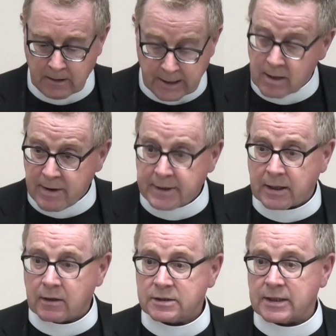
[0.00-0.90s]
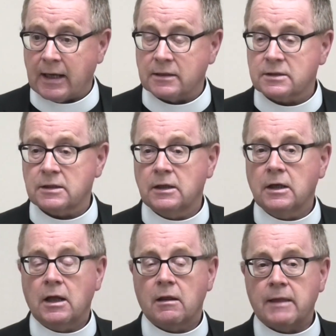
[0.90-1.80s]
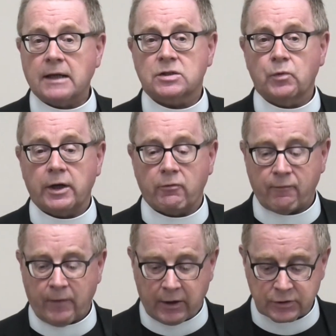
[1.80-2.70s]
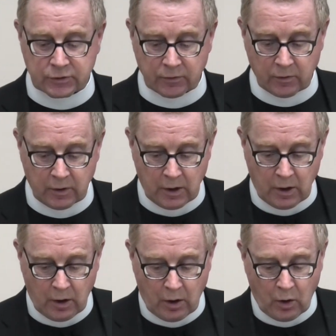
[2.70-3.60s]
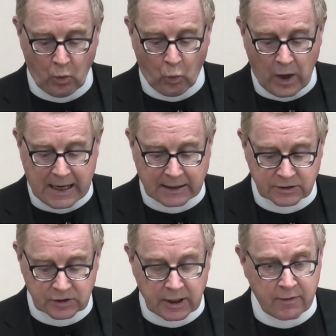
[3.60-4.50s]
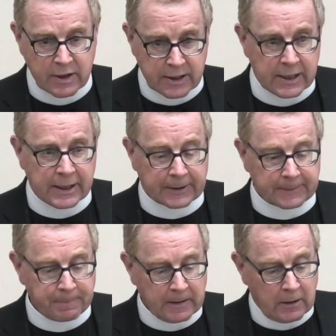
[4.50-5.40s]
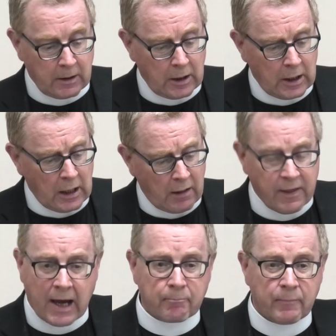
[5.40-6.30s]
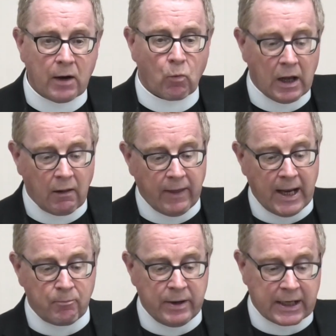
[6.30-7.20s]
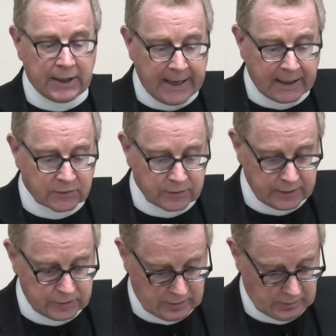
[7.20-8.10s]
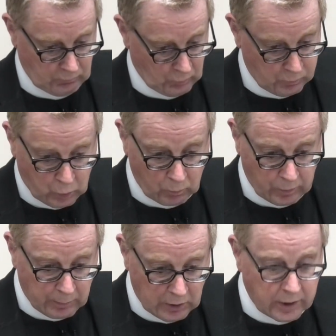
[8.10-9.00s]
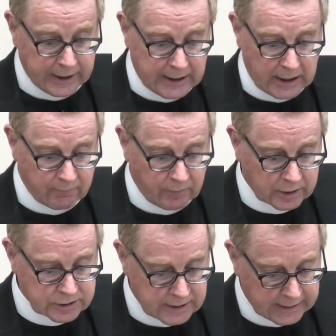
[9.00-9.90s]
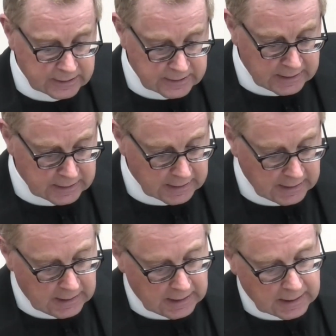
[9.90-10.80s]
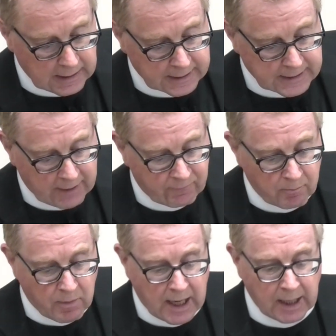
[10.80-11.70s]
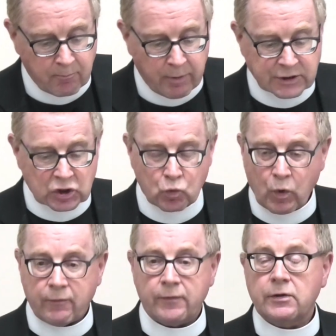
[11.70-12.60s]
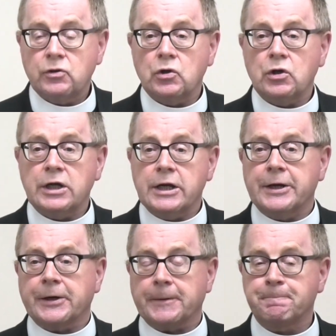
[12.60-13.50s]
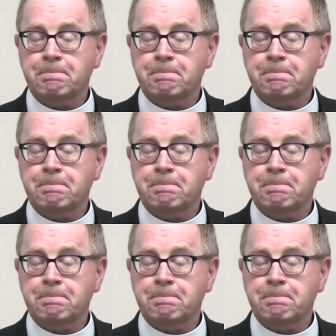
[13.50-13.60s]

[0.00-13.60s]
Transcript: In a medical sense, that's what it refers to. Wax in the ear. And that may well then be connected with what we were looking at in verse 19. Let every man be swift to hear.